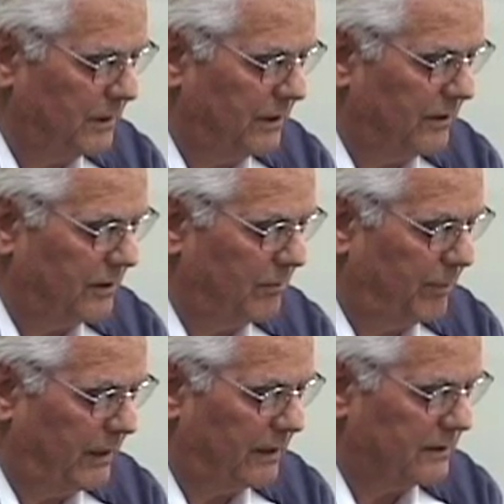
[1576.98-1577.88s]
beneath the
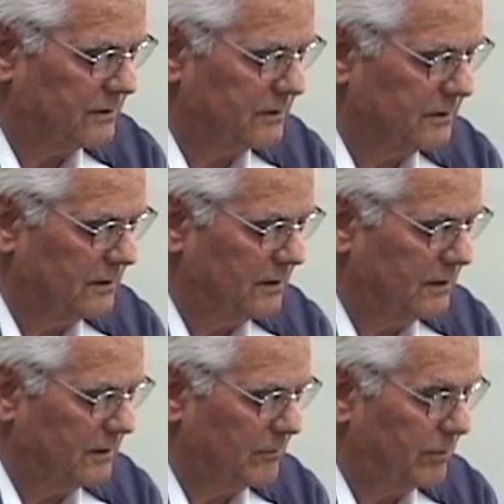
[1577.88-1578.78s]
bank's
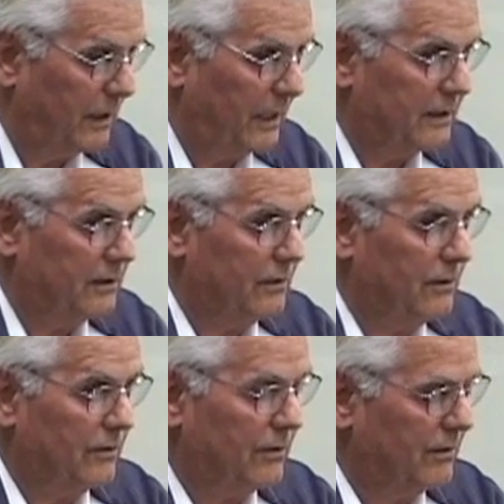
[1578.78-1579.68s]
black
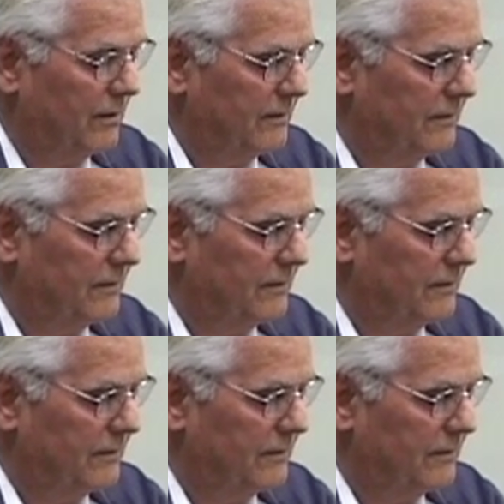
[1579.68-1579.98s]
earth.